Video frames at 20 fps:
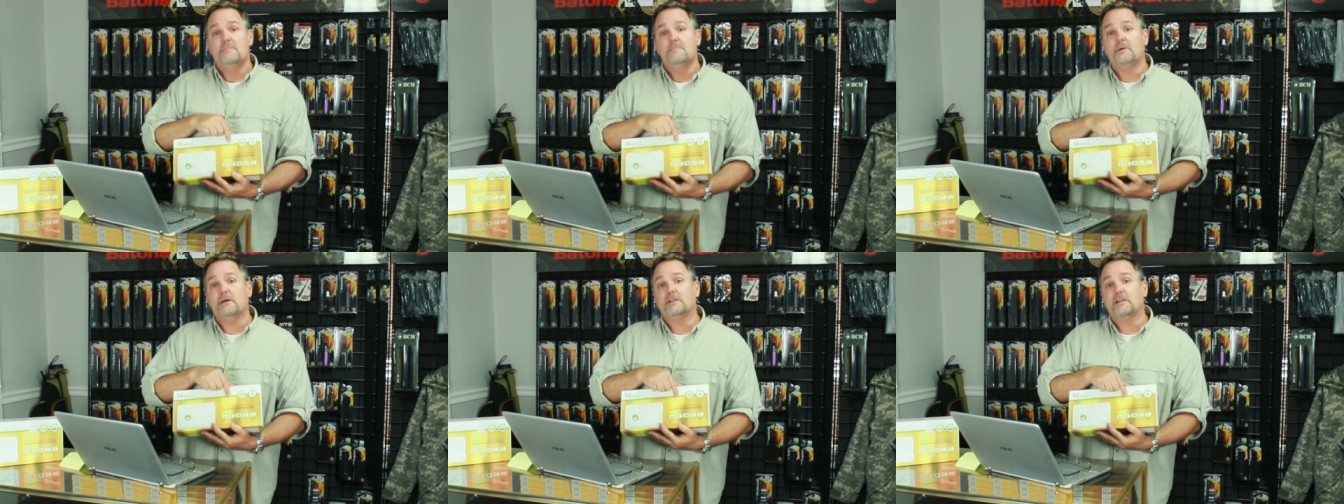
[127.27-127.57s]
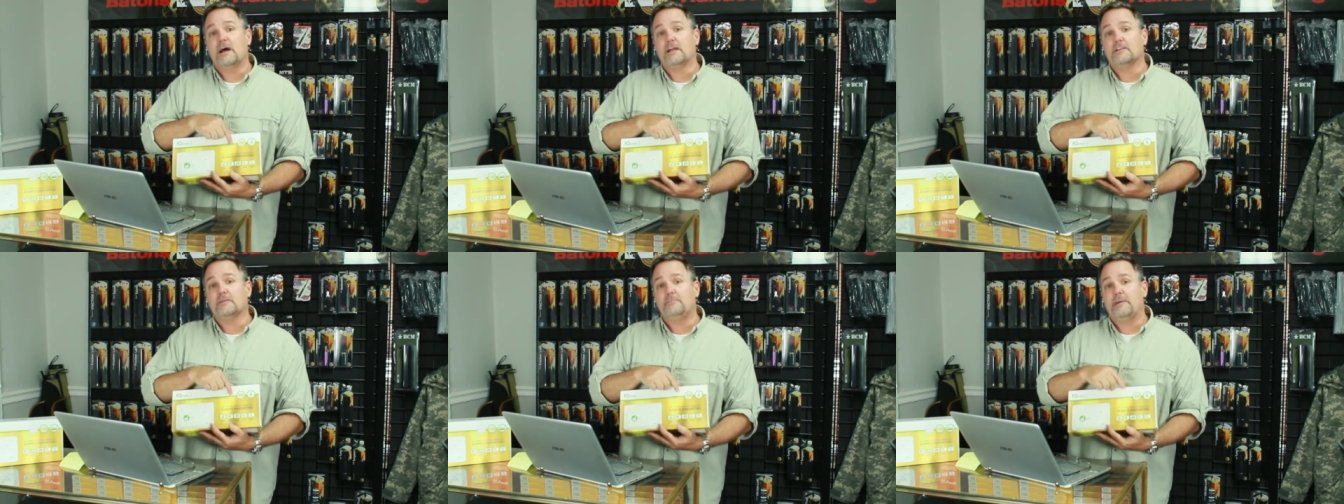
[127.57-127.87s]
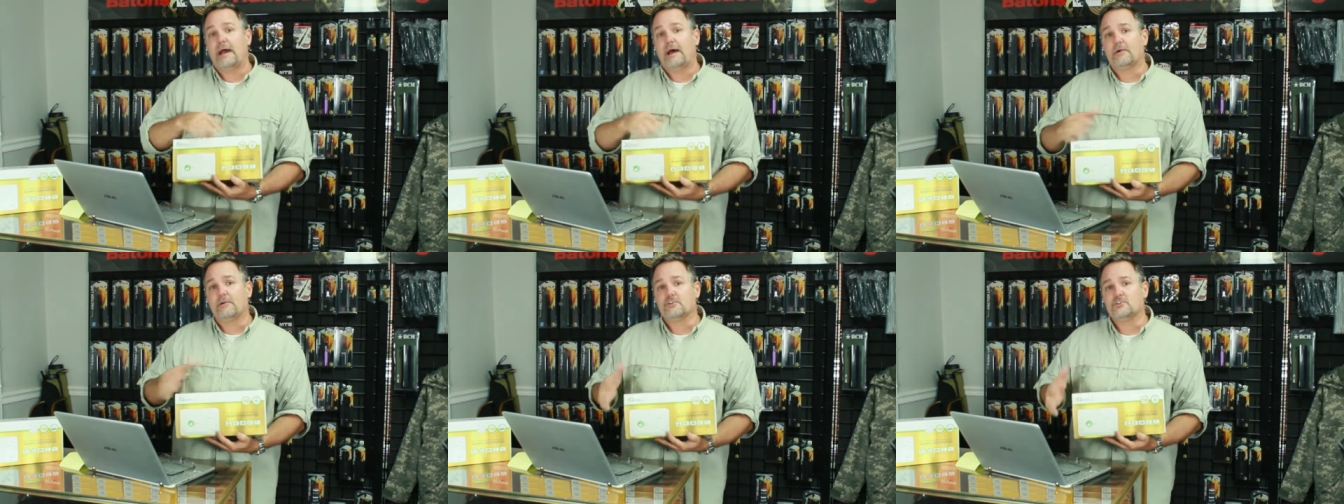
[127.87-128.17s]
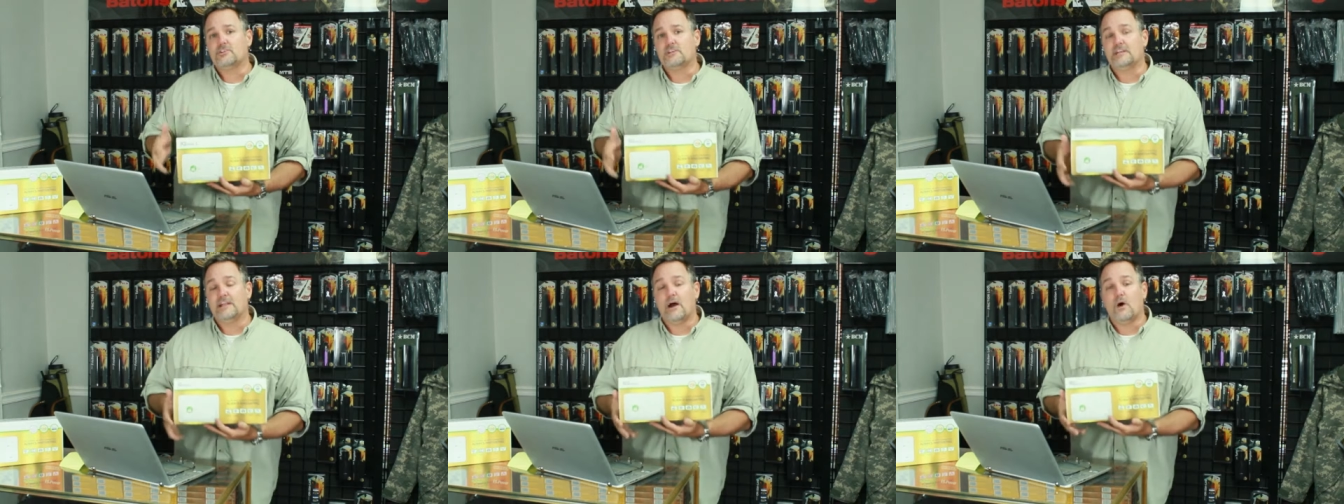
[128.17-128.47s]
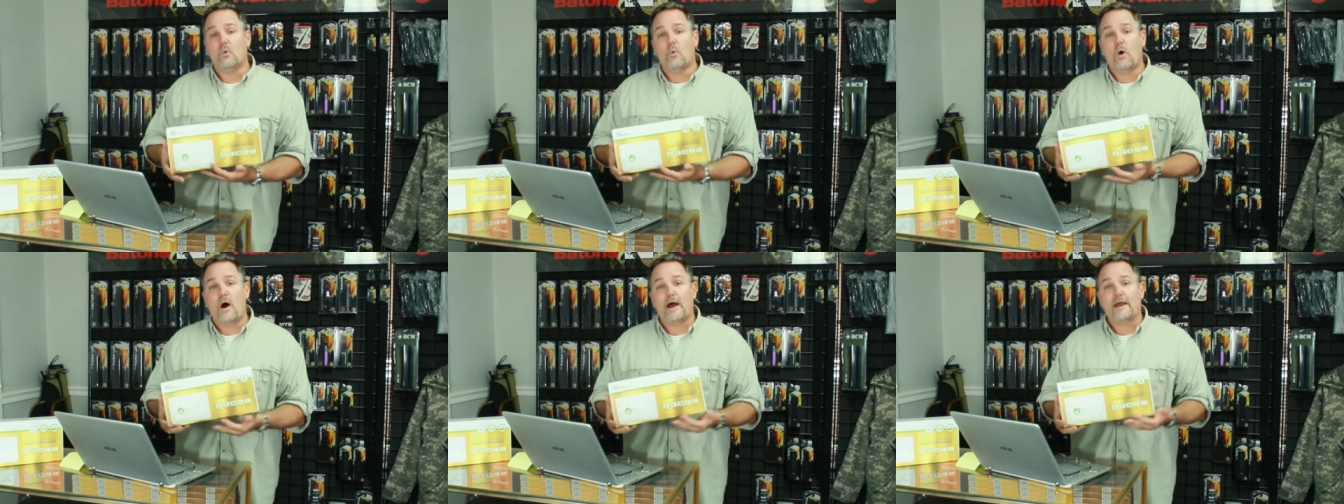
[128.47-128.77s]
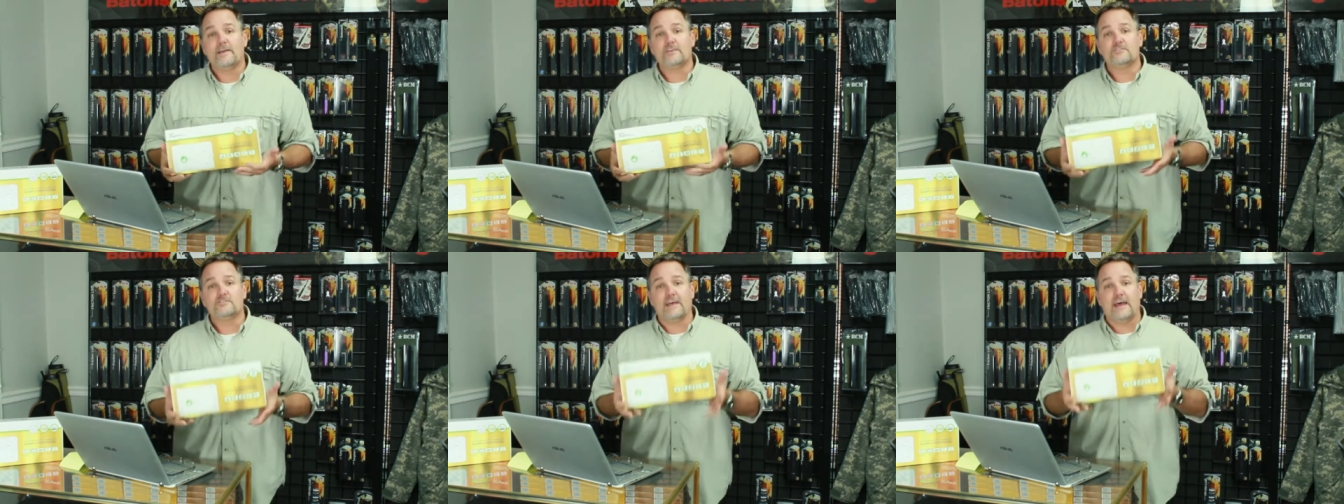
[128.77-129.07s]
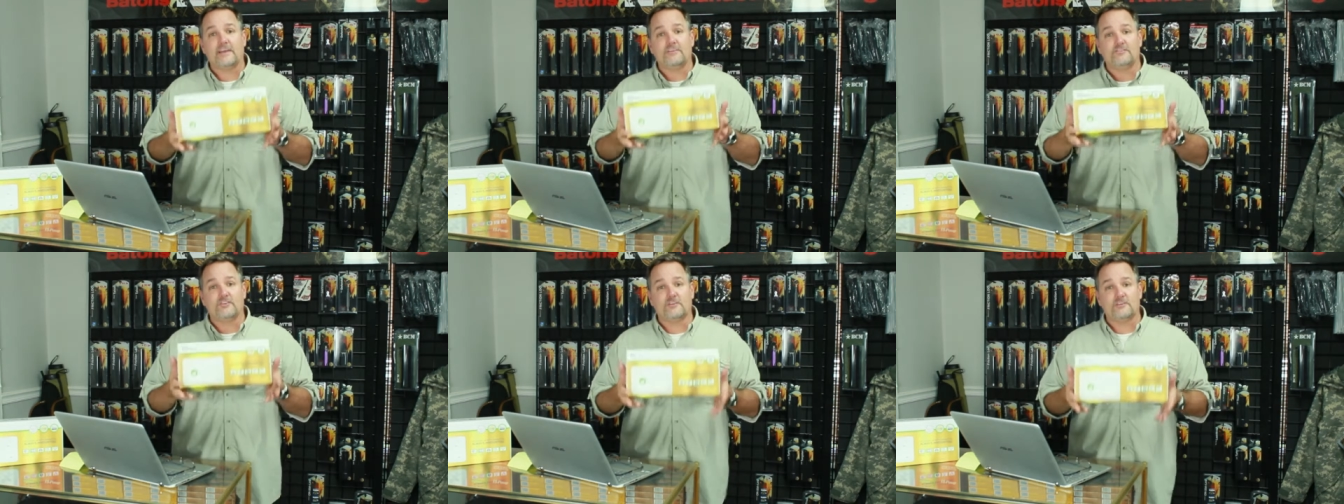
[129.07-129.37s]
but not the Power G. Now, why is
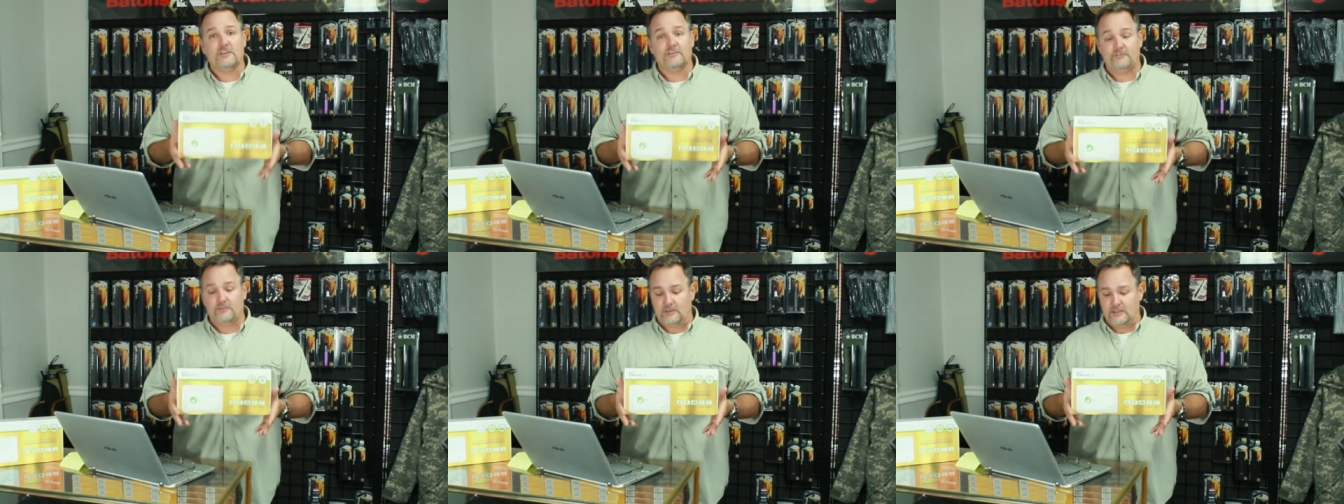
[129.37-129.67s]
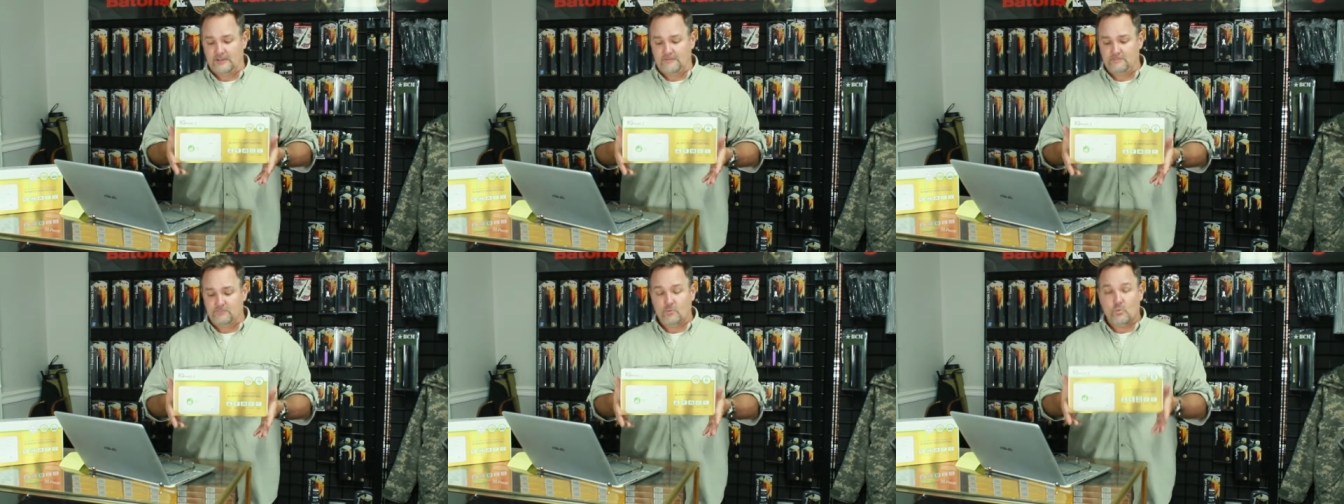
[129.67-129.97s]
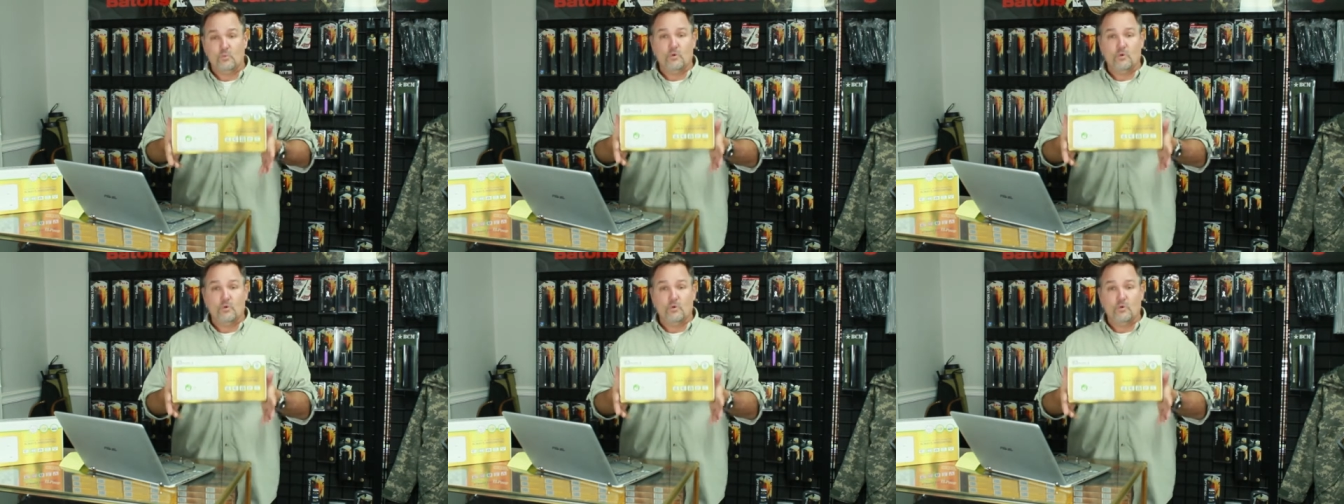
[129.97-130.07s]
that significant?